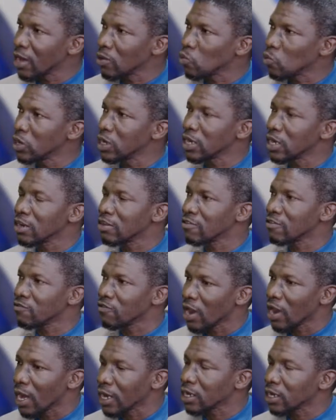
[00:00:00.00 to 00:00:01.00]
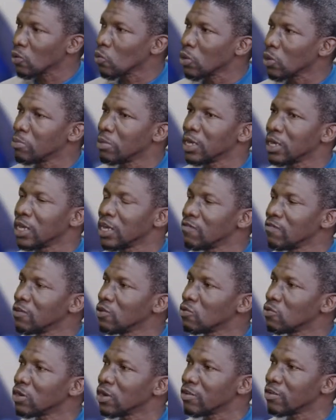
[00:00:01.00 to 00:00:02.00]
and when that is flagged, will be
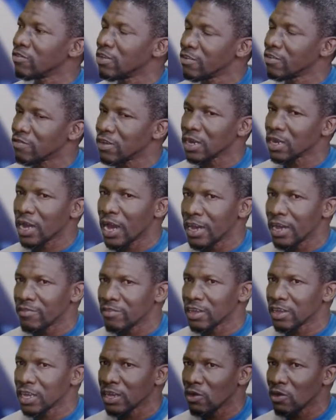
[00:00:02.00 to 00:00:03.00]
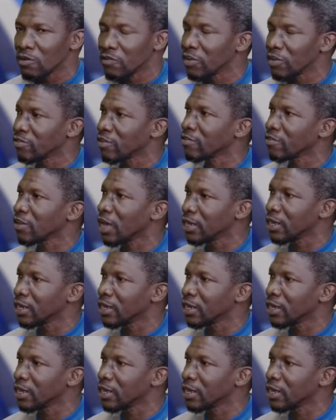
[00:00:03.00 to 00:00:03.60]
given to the district ICT officers,